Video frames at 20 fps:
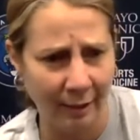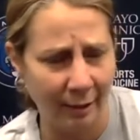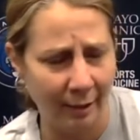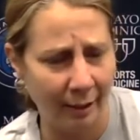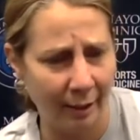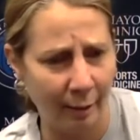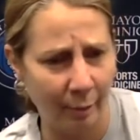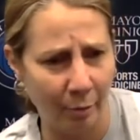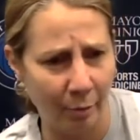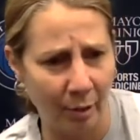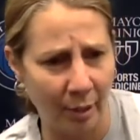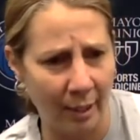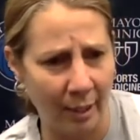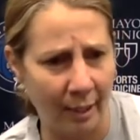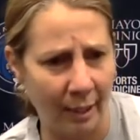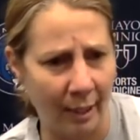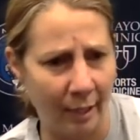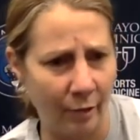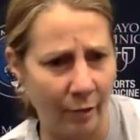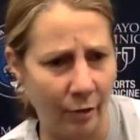I think Brian and
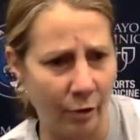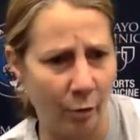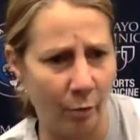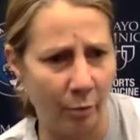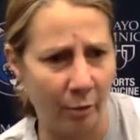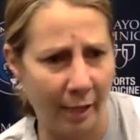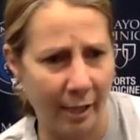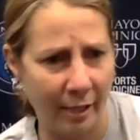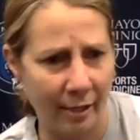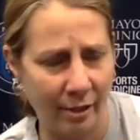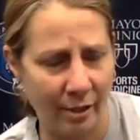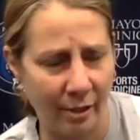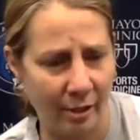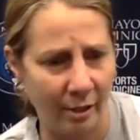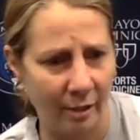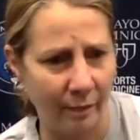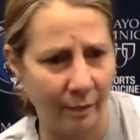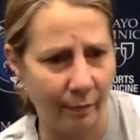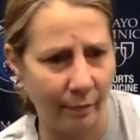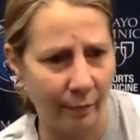I were so blessed
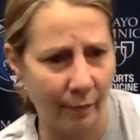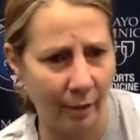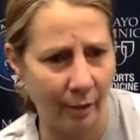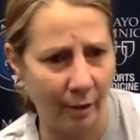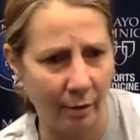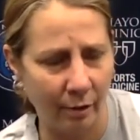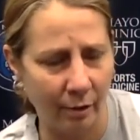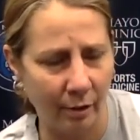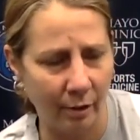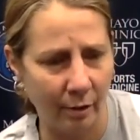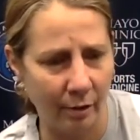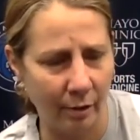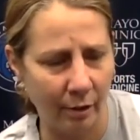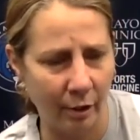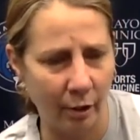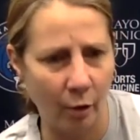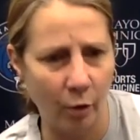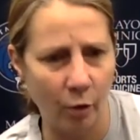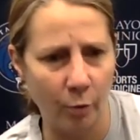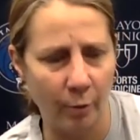to, to
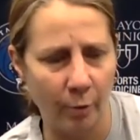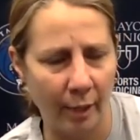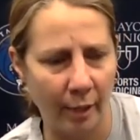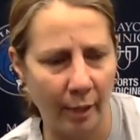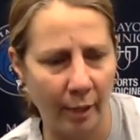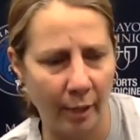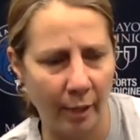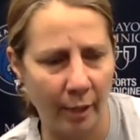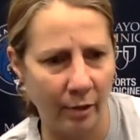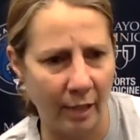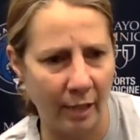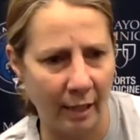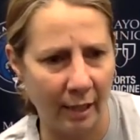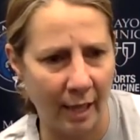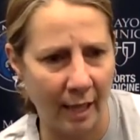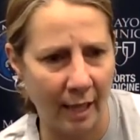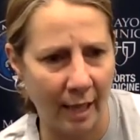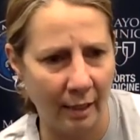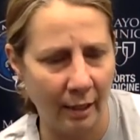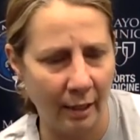coach players like
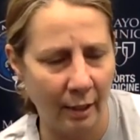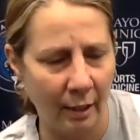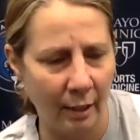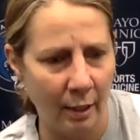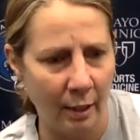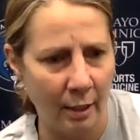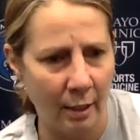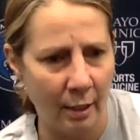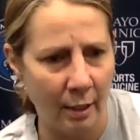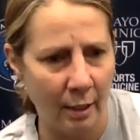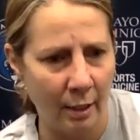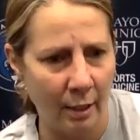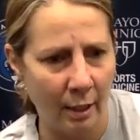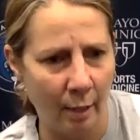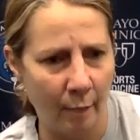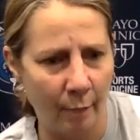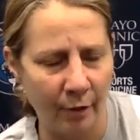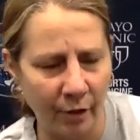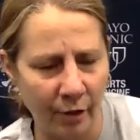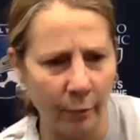that.
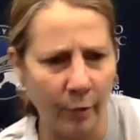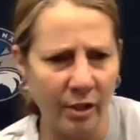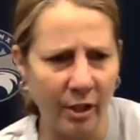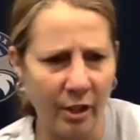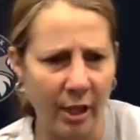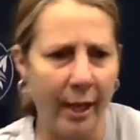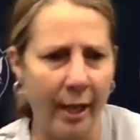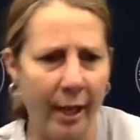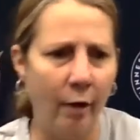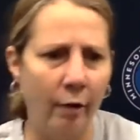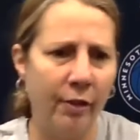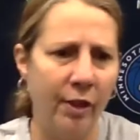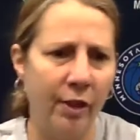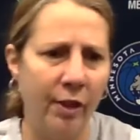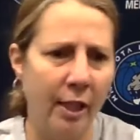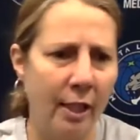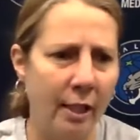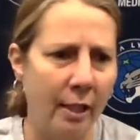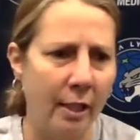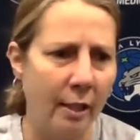But there was a
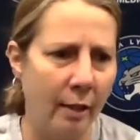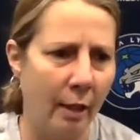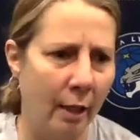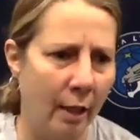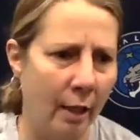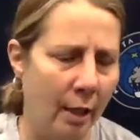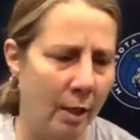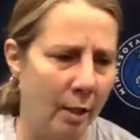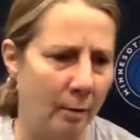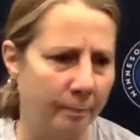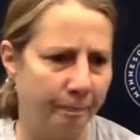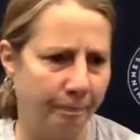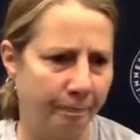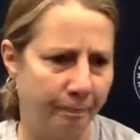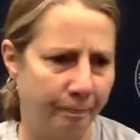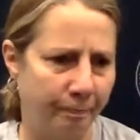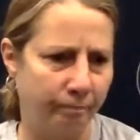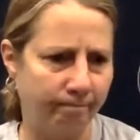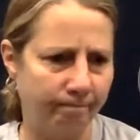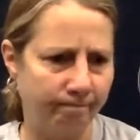healthy
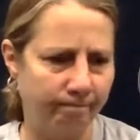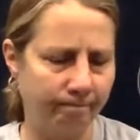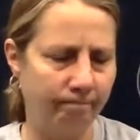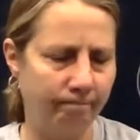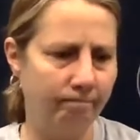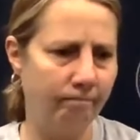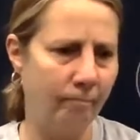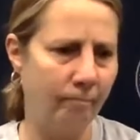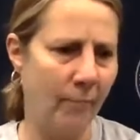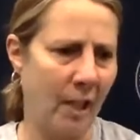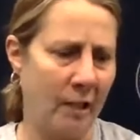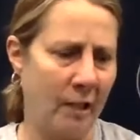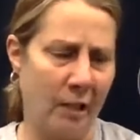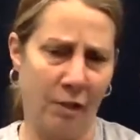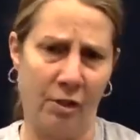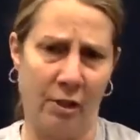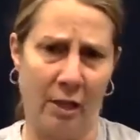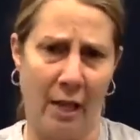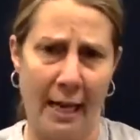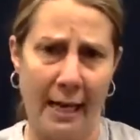
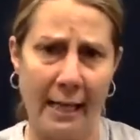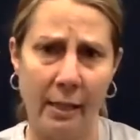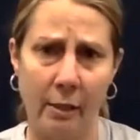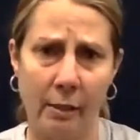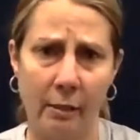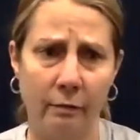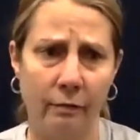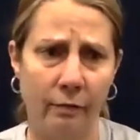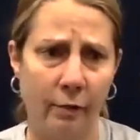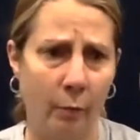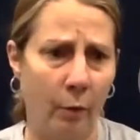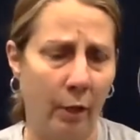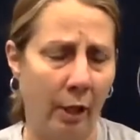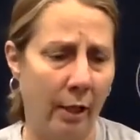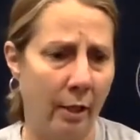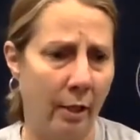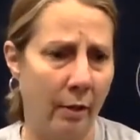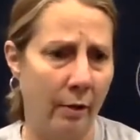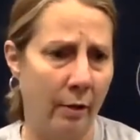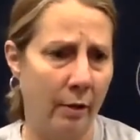dislike for one
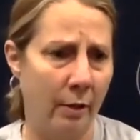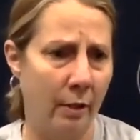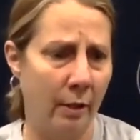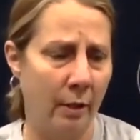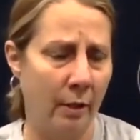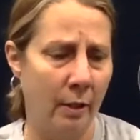another,